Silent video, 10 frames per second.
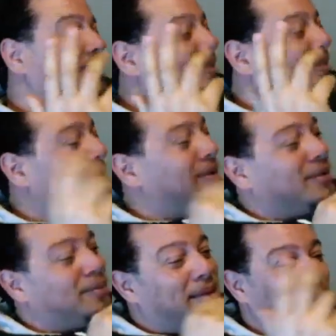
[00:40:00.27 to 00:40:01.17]
or something
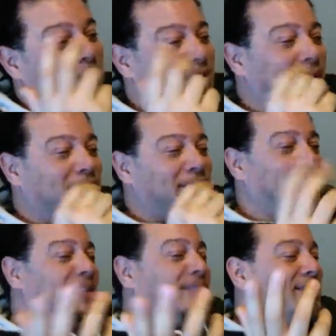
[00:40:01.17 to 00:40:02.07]
that pops up
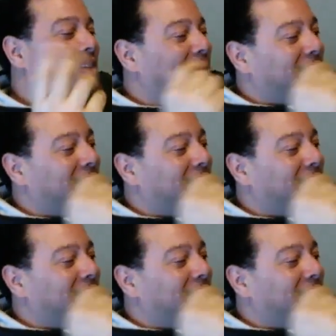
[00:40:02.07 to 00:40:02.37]
that is,